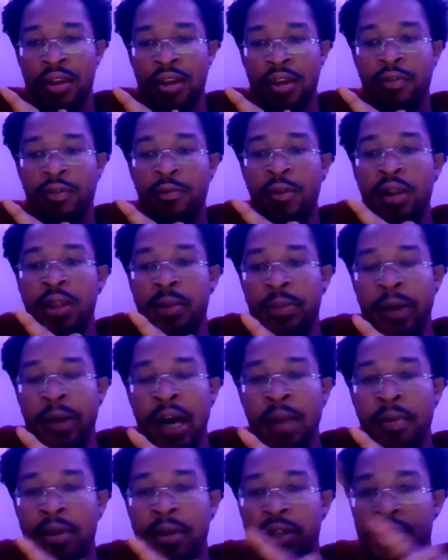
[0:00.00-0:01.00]
If you read in the
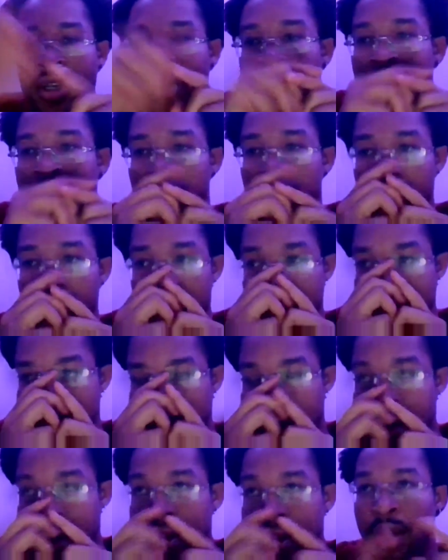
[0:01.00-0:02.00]
Bible in Genesis, we see
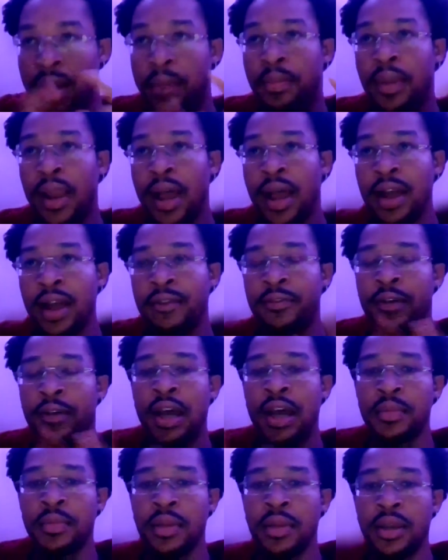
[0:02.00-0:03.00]
that God had a plan for
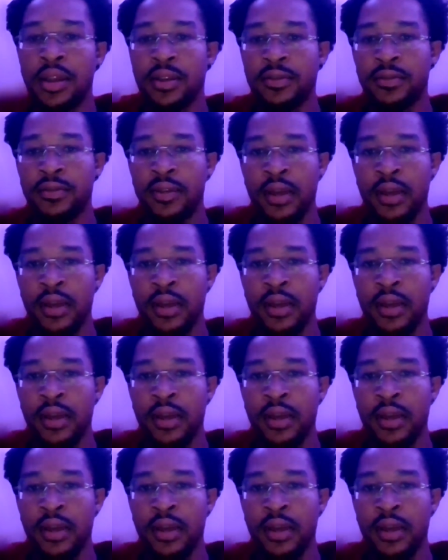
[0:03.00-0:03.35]
Adam and Eve.